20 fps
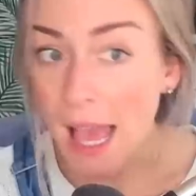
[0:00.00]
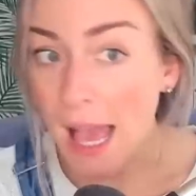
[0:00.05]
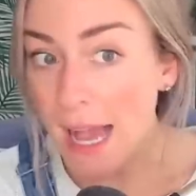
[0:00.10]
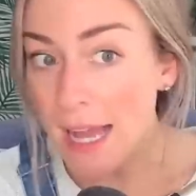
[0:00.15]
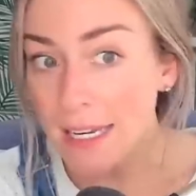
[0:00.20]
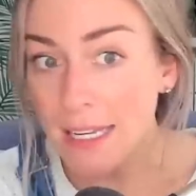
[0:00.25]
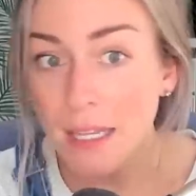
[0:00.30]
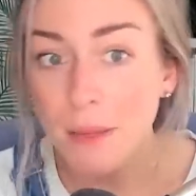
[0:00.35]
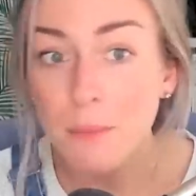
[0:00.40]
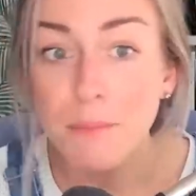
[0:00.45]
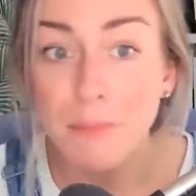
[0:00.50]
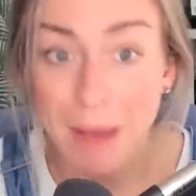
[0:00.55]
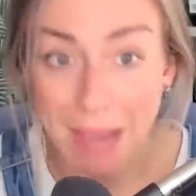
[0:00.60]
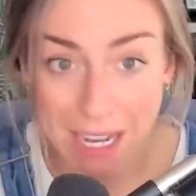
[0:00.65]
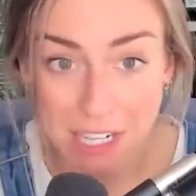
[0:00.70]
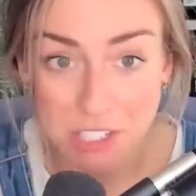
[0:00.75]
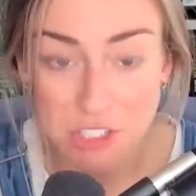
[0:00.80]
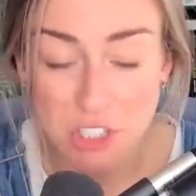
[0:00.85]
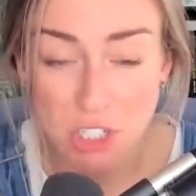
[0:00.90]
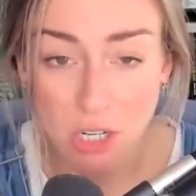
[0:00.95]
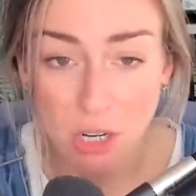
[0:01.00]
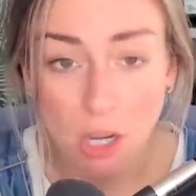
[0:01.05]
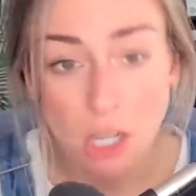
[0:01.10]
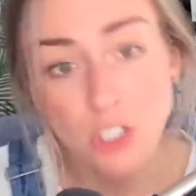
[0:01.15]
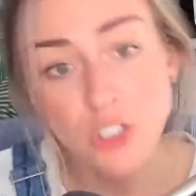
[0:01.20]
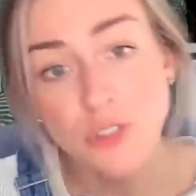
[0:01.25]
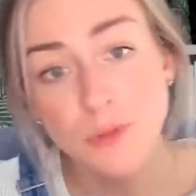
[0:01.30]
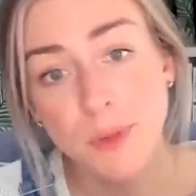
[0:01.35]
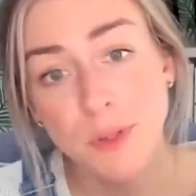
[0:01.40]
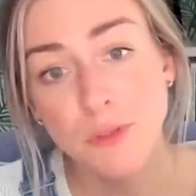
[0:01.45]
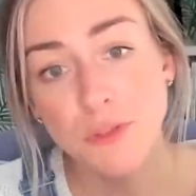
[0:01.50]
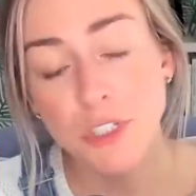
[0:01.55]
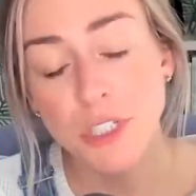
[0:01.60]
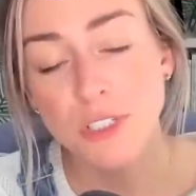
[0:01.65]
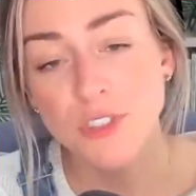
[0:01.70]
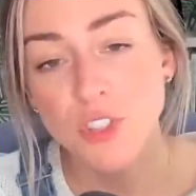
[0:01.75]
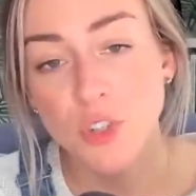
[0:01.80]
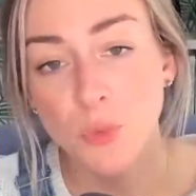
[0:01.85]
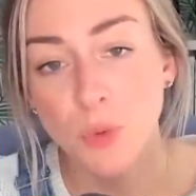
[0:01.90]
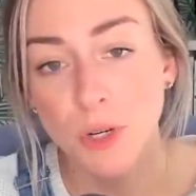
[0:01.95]
any matching
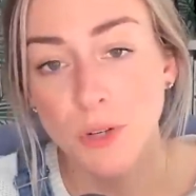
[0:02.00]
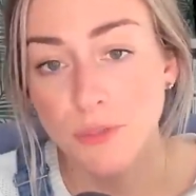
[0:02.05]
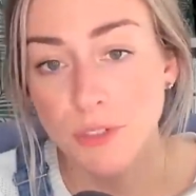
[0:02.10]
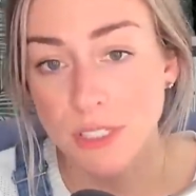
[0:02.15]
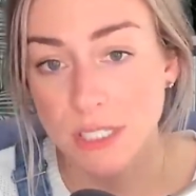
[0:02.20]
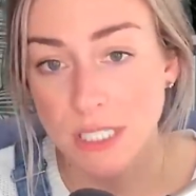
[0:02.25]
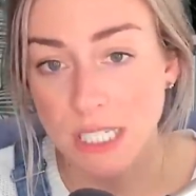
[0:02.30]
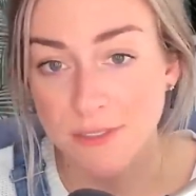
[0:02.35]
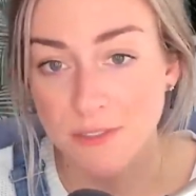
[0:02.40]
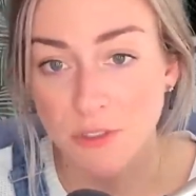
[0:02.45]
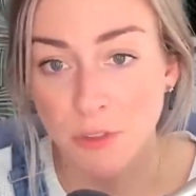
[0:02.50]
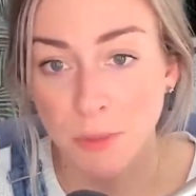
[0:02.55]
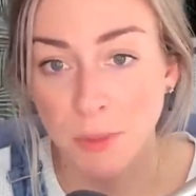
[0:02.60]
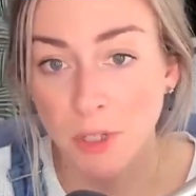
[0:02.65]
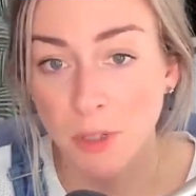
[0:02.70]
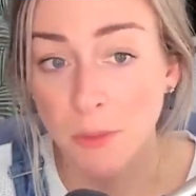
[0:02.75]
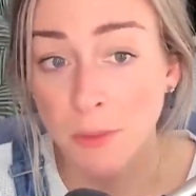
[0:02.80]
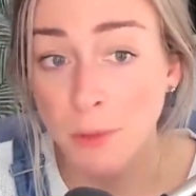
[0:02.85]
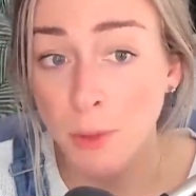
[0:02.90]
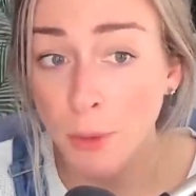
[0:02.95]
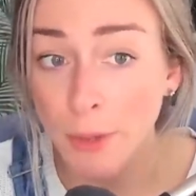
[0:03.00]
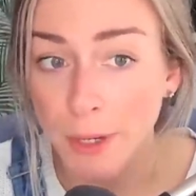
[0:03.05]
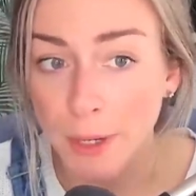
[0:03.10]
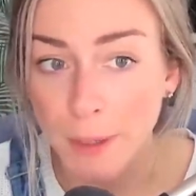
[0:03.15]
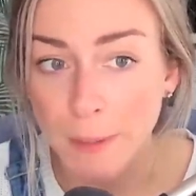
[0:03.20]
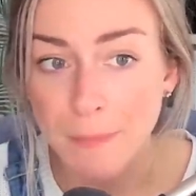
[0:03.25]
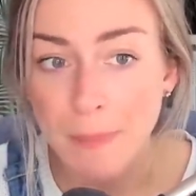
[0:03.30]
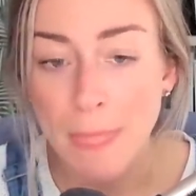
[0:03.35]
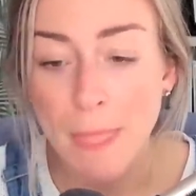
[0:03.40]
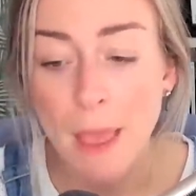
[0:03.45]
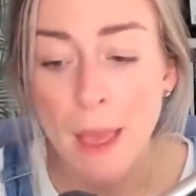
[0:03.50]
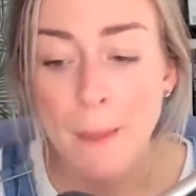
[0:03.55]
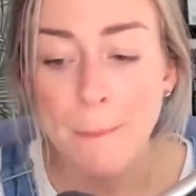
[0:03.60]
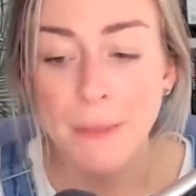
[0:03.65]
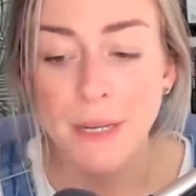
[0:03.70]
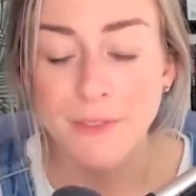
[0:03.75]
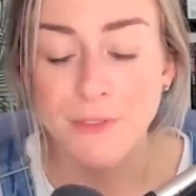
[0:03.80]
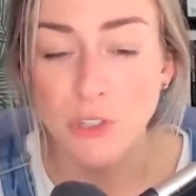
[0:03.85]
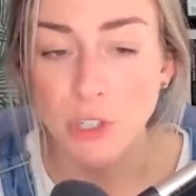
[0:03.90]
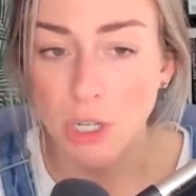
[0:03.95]
contributions you would have received from your employer.
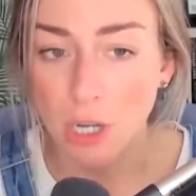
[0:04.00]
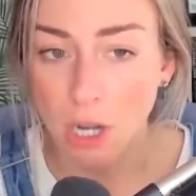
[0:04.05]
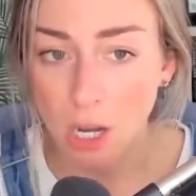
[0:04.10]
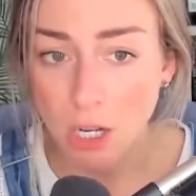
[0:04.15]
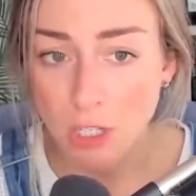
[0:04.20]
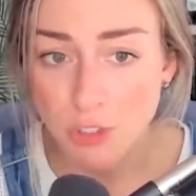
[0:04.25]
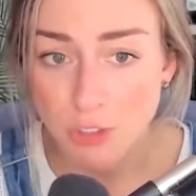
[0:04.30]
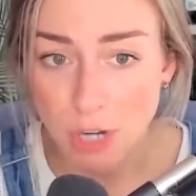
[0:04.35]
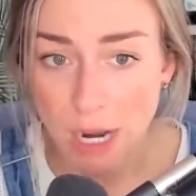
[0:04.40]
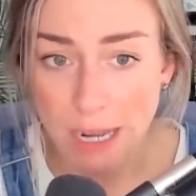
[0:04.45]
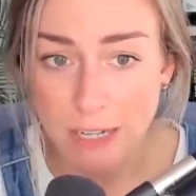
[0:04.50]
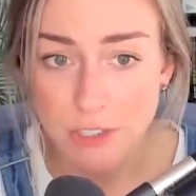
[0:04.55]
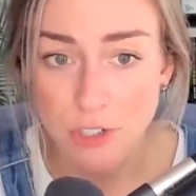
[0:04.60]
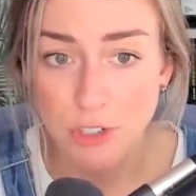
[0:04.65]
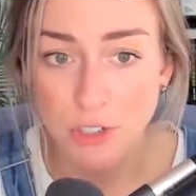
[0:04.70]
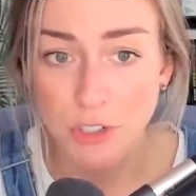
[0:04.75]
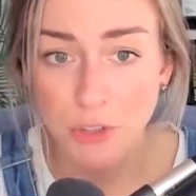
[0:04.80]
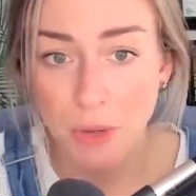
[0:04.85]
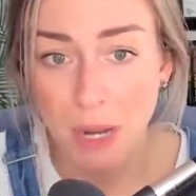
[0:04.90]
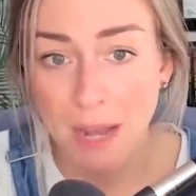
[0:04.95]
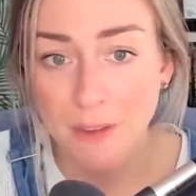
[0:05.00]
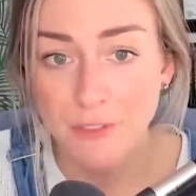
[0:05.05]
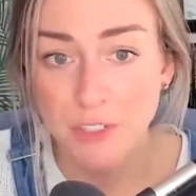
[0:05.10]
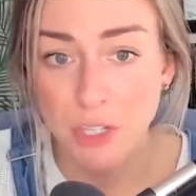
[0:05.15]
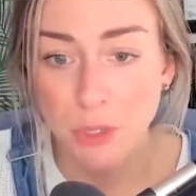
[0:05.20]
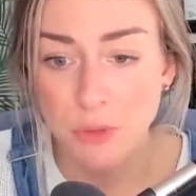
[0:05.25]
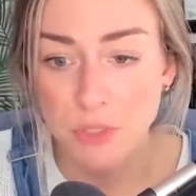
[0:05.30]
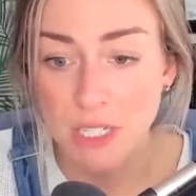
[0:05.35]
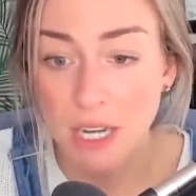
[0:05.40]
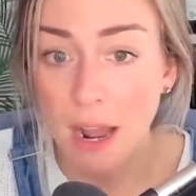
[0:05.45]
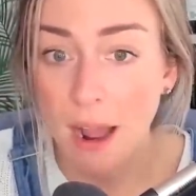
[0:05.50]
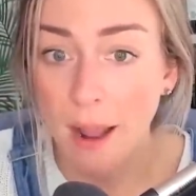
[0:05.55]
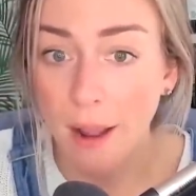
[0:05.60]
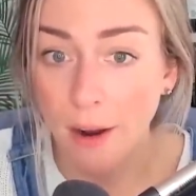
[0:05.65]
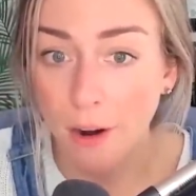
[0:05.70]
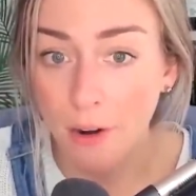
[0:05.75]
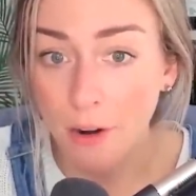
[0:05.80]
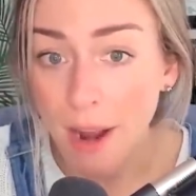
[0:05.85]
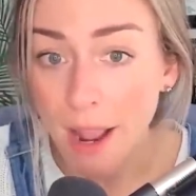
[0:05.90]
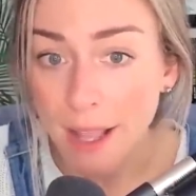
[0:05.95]
But if you're a contractor, you'd have to use an
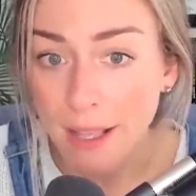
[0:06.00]
IRA